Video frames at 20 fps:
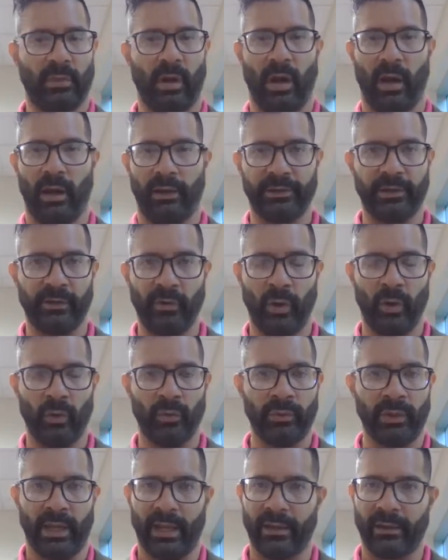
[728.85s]
on their
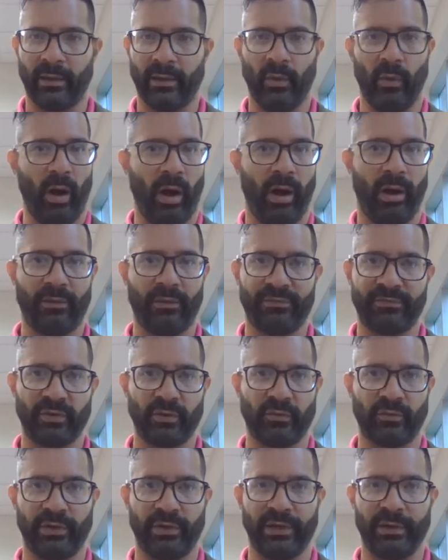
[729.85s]
own and go off the
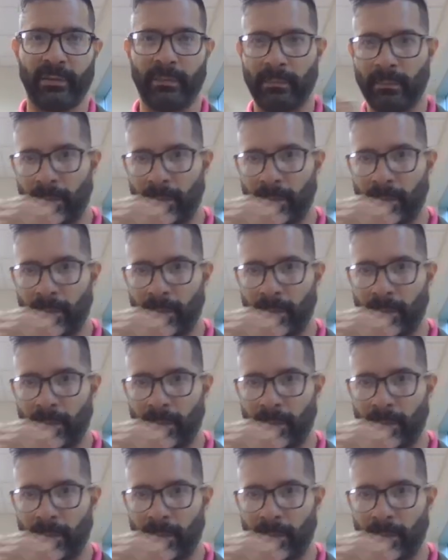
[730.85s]
grid.